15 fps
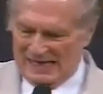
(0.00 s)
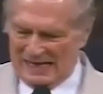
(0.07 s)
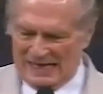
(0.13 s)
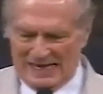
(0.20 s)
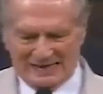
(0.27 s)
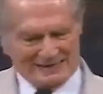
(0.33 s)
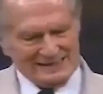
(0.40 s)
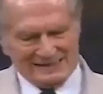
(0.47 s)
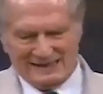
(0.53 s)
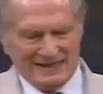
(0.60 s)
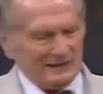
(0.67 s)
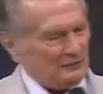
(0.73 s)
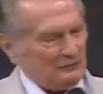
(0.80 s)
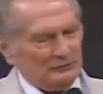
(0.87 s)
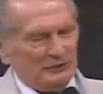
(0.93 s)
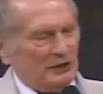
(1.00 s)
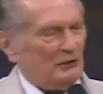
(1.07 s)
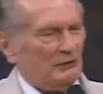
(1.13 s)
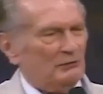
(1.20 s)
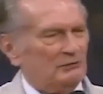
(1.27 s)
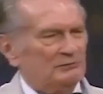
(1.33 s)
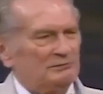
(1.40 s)
I said, I don't know.
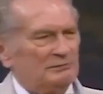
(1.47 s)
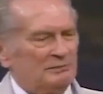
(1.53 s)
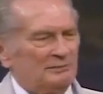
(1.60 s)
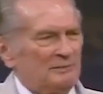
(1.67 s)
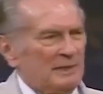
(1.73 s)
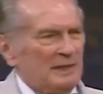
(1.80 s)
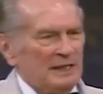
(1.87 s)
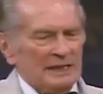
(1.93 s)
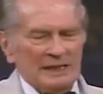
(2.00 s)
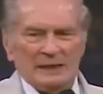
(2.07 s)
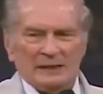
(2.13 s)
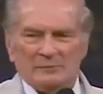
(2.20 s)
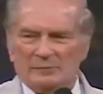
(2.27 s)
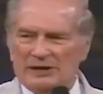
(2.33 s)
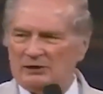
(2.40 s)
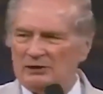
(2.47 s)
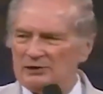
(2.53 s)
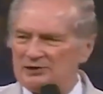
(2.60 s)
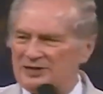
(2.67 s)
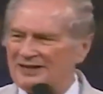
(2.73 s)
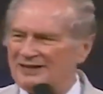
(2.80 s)
Because